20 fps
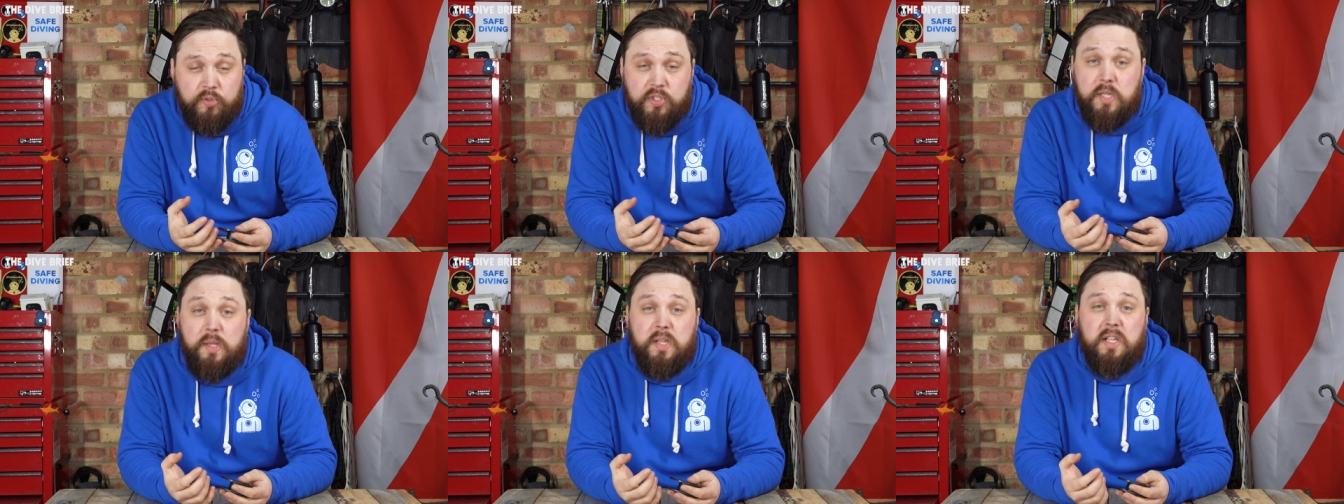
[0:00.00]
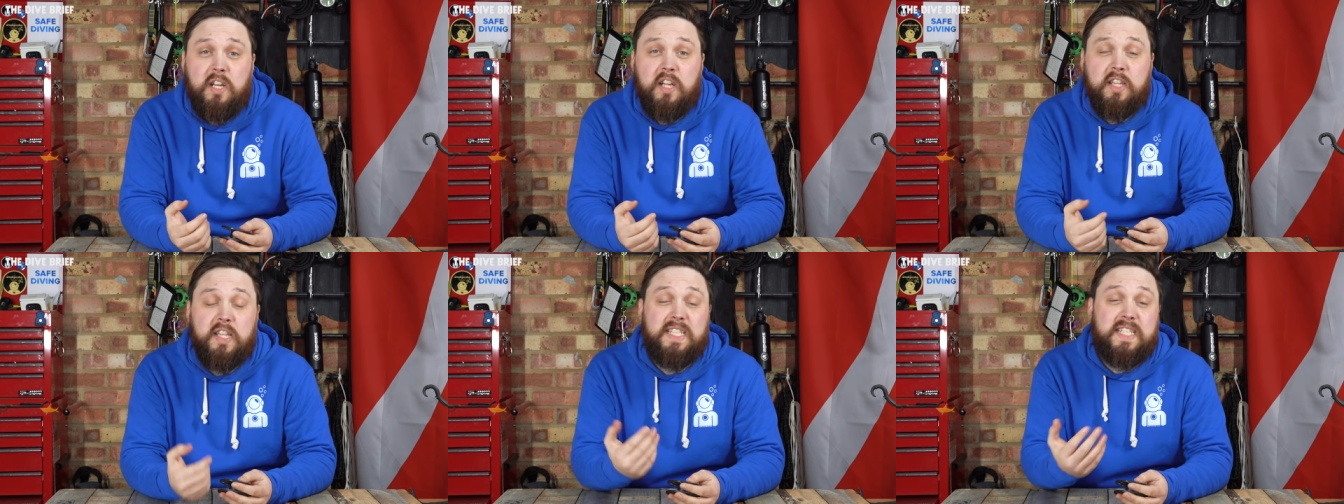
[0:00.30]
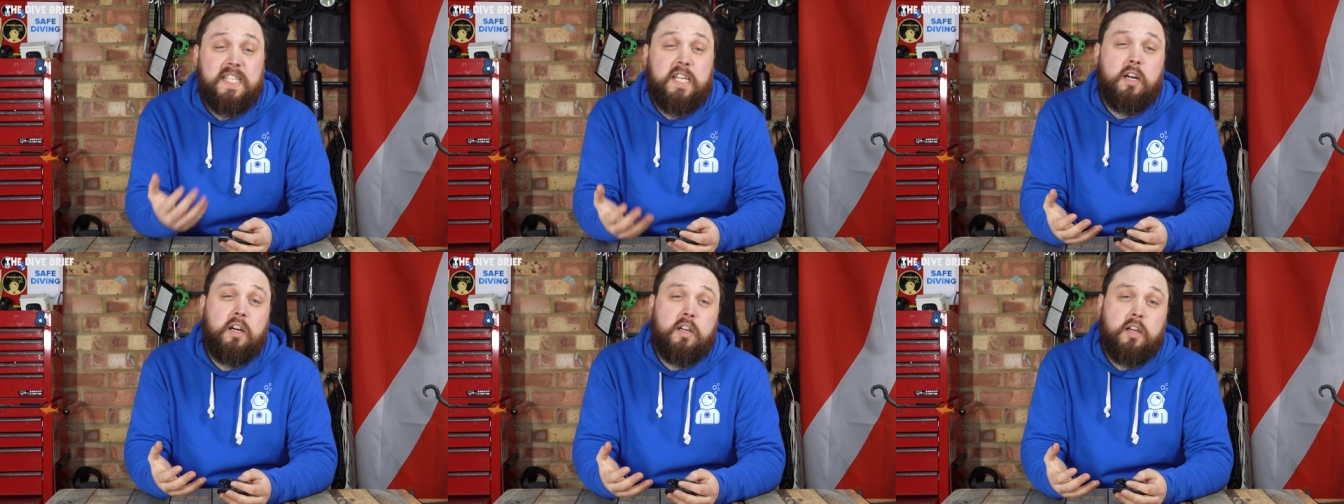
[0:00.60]
Something like the
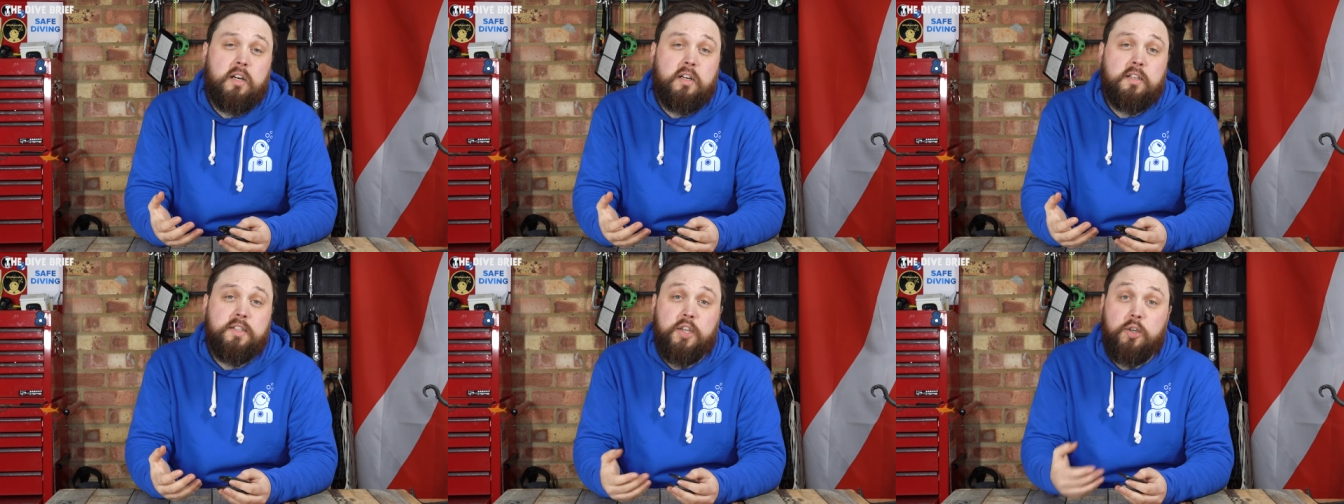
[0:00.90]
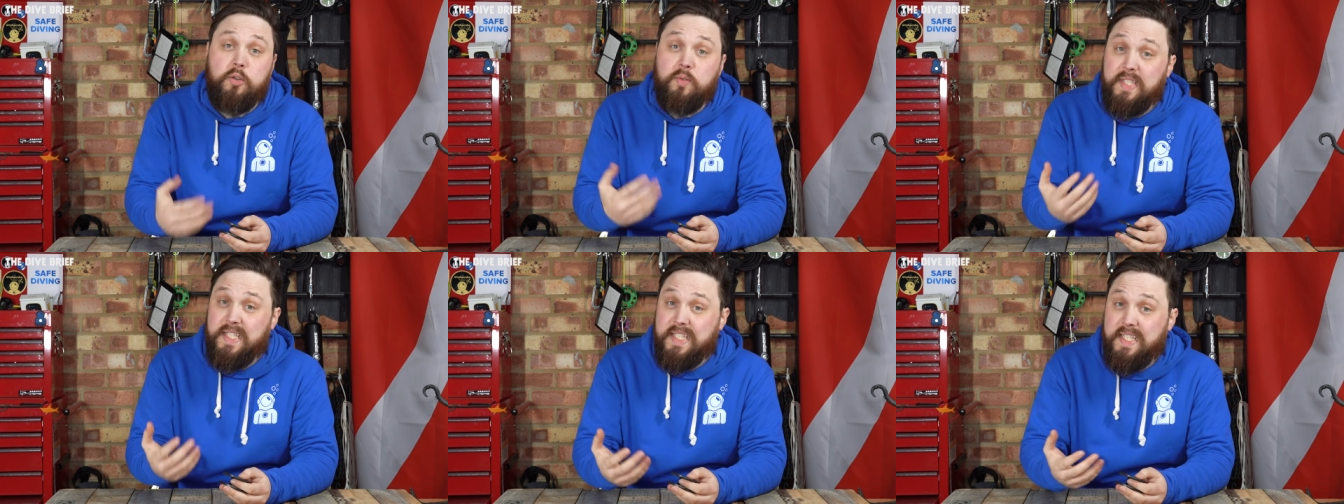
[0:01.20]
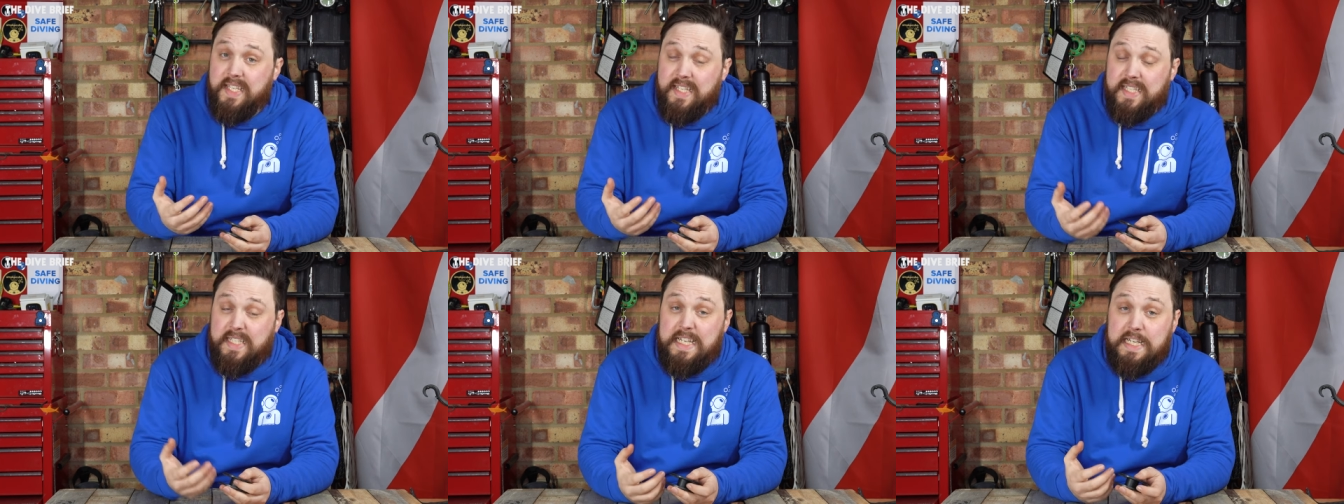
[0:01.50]
D I R Zone
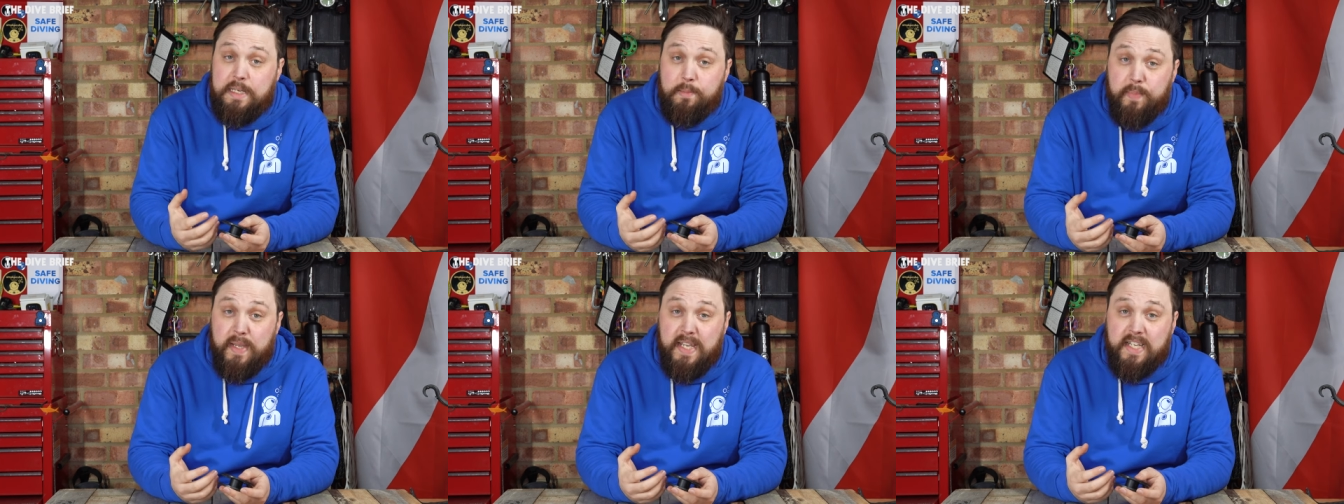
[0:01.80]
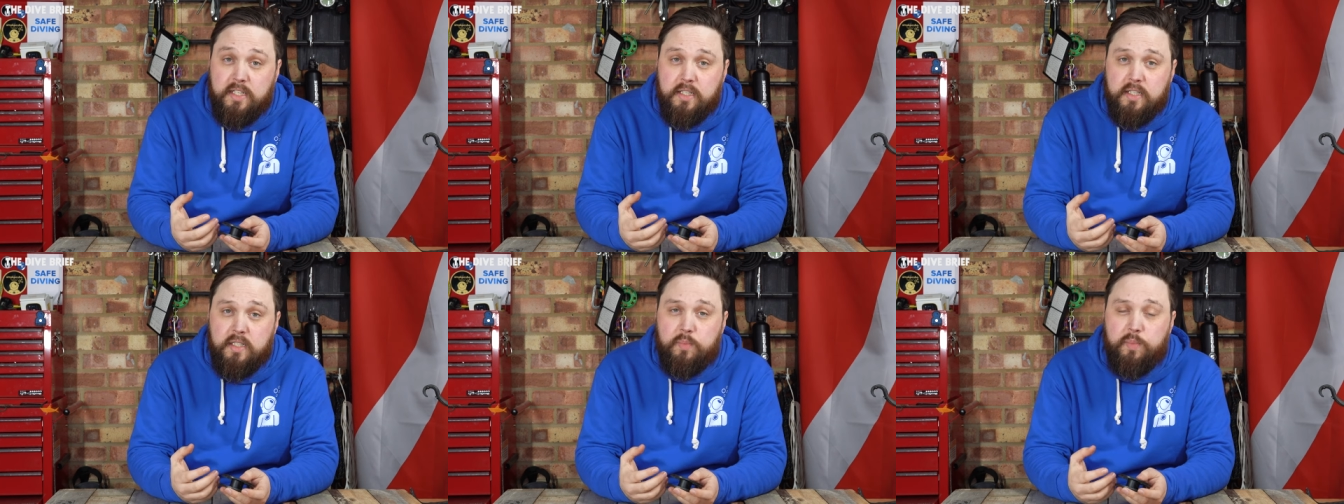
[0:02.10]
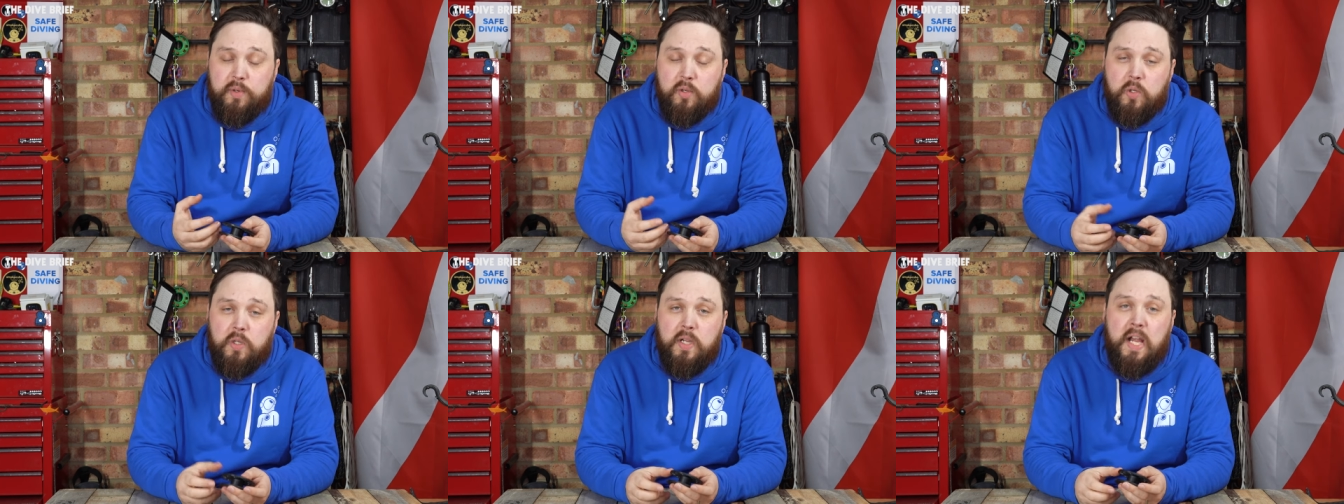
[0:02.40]
sixteen meter
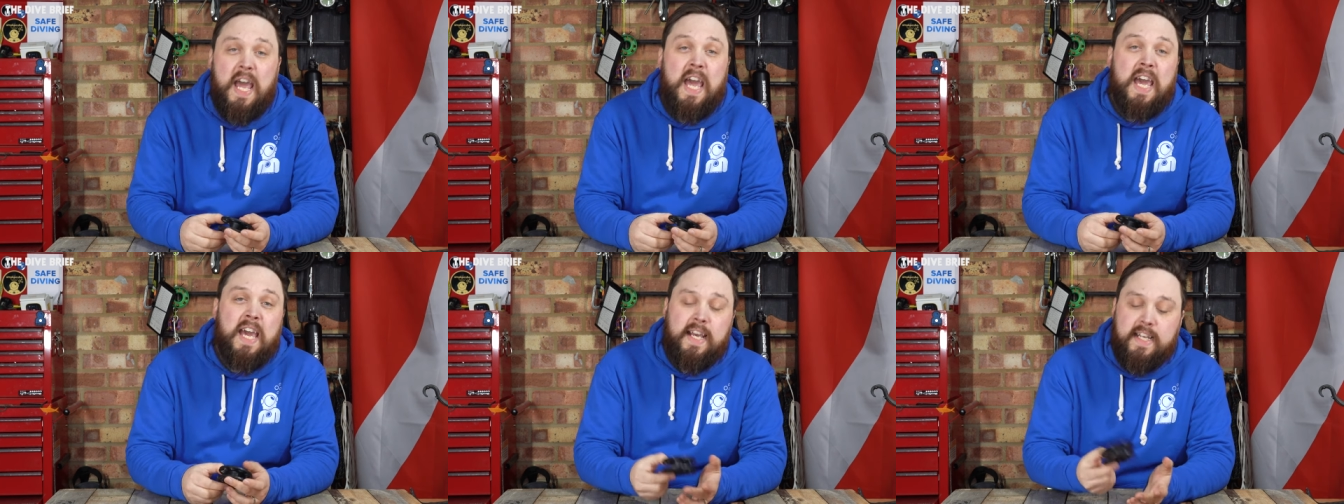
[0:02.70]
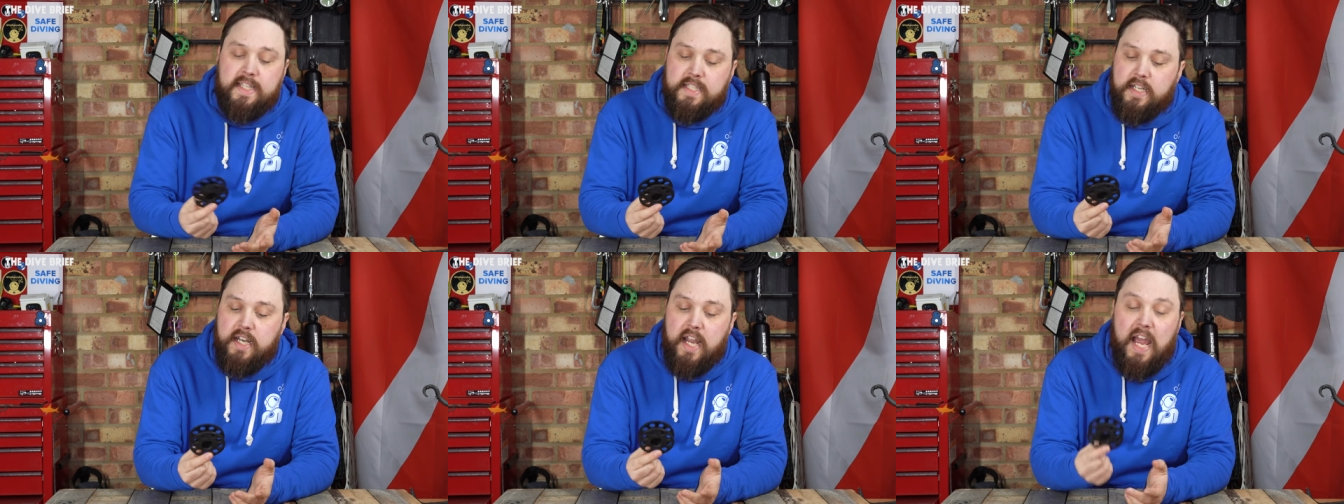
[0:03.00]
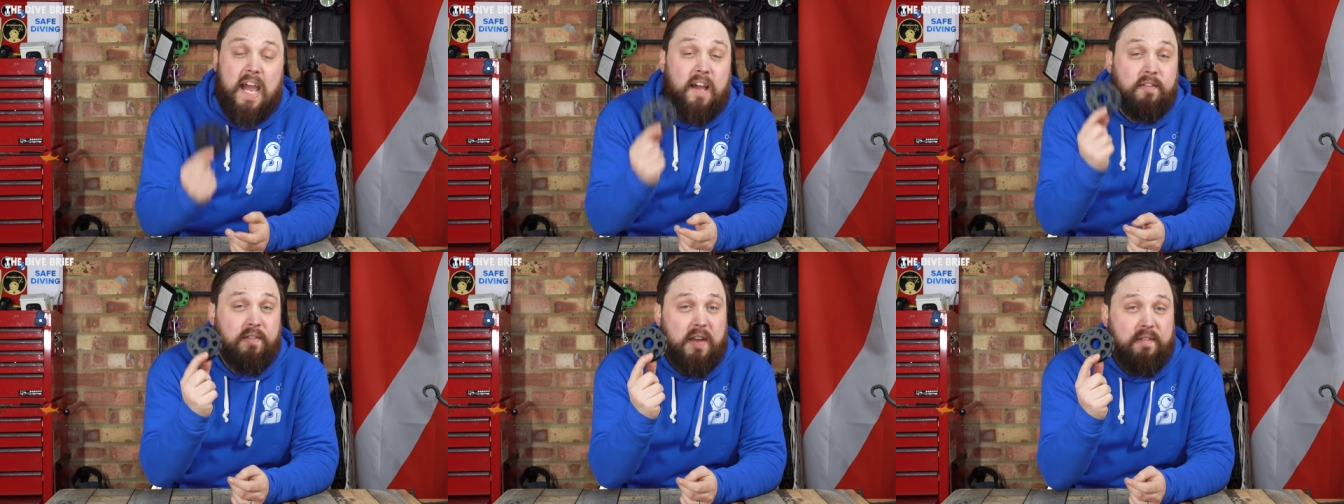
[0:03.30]
spool is going to
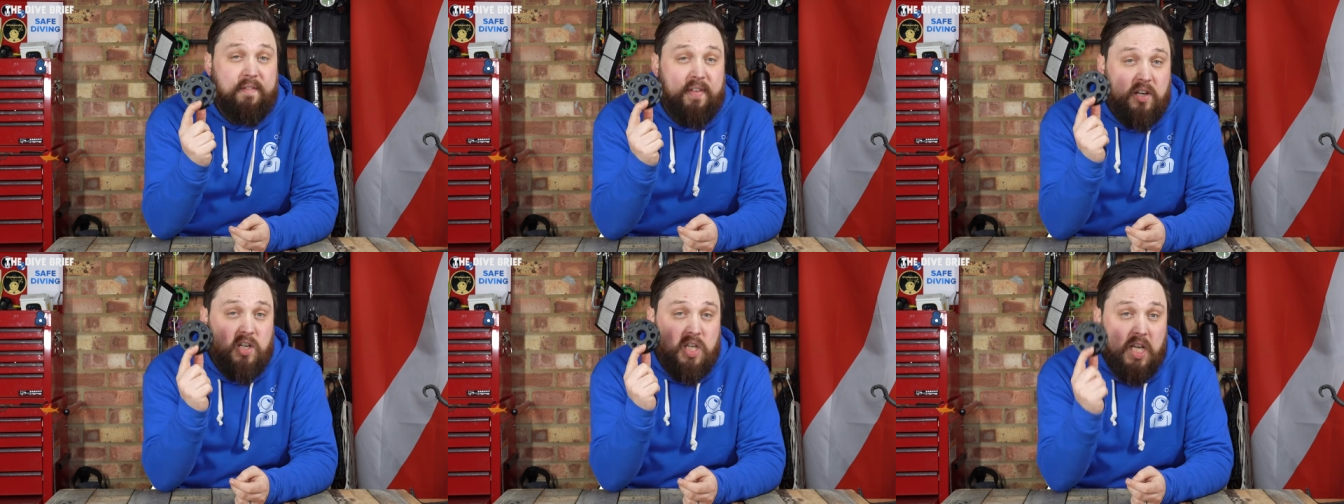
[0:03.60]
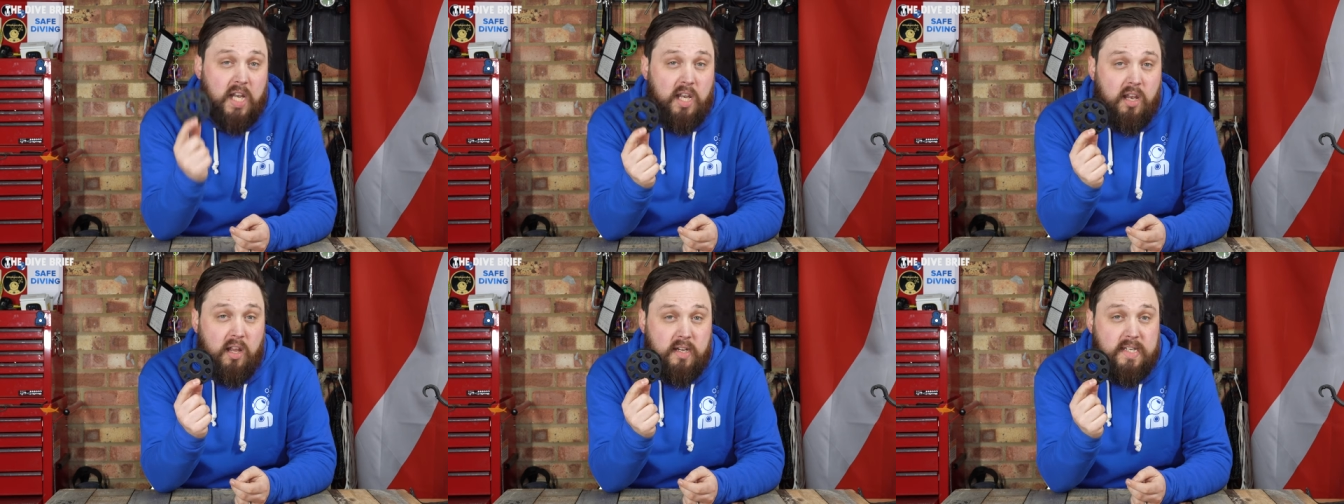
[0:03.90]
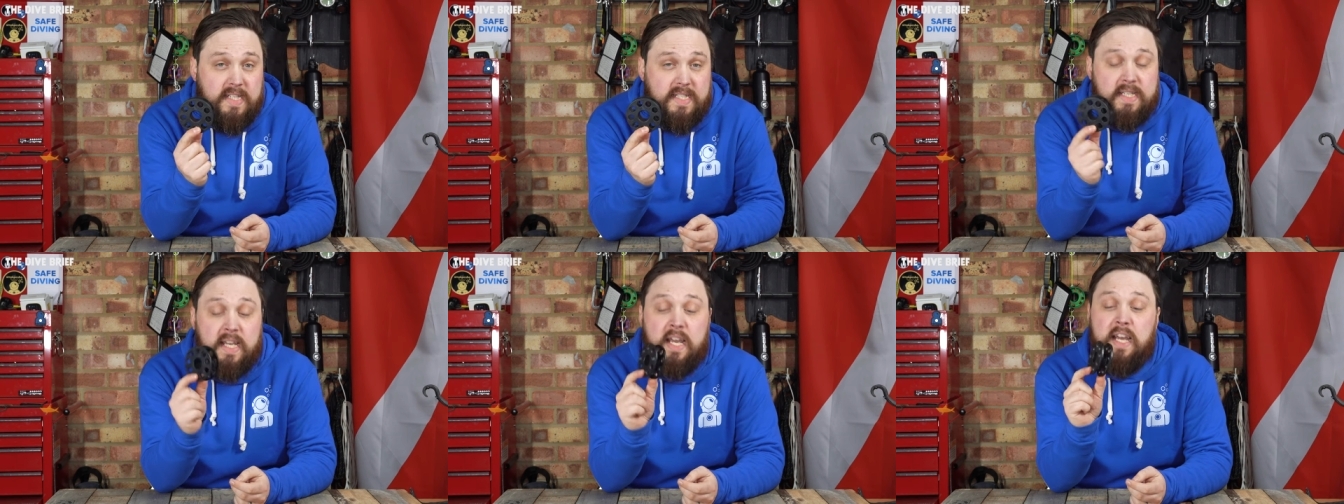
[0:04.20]
have a very
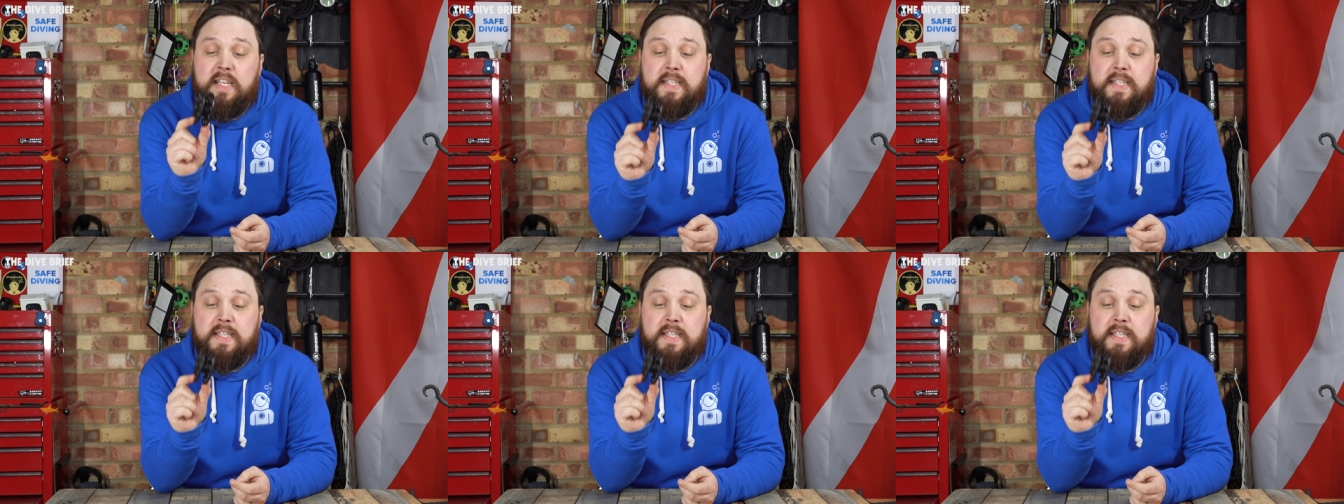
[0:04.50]
light,